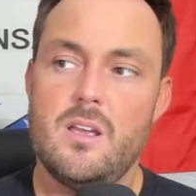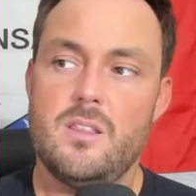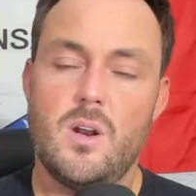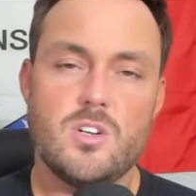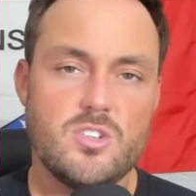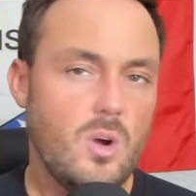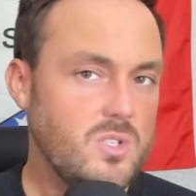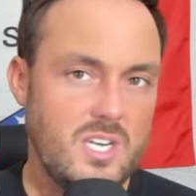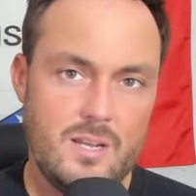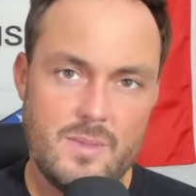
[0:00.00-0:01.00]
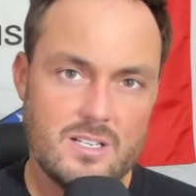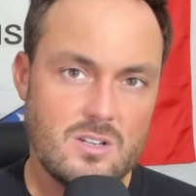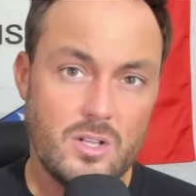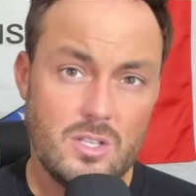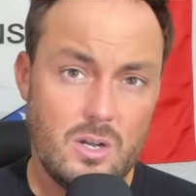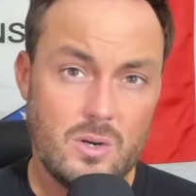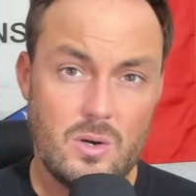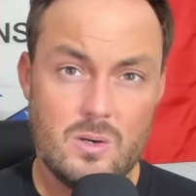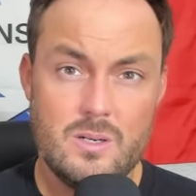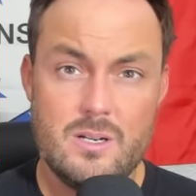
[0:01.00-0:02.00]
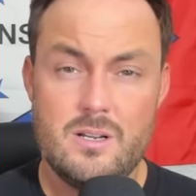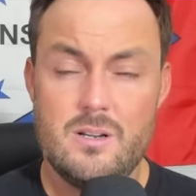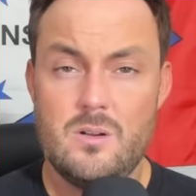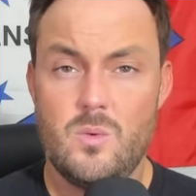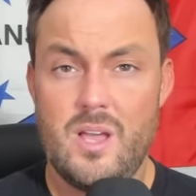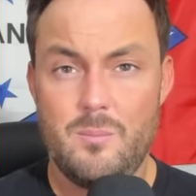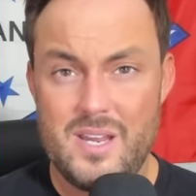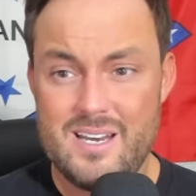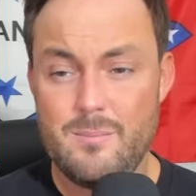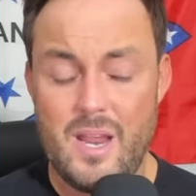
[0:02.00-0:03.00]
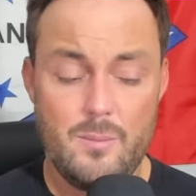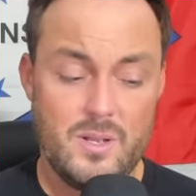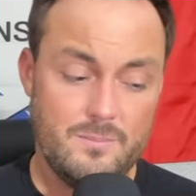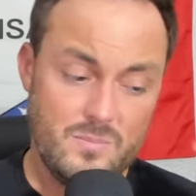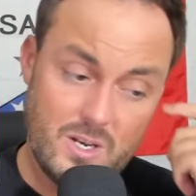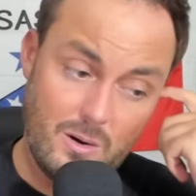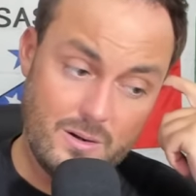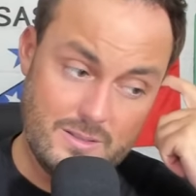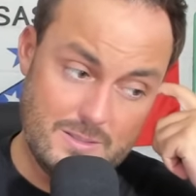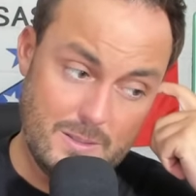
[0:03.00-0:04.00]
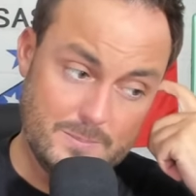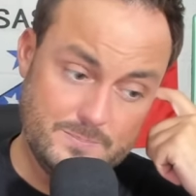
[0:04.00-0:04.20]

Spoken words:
There is no team that has gone longer without beating Bama than Arkansas.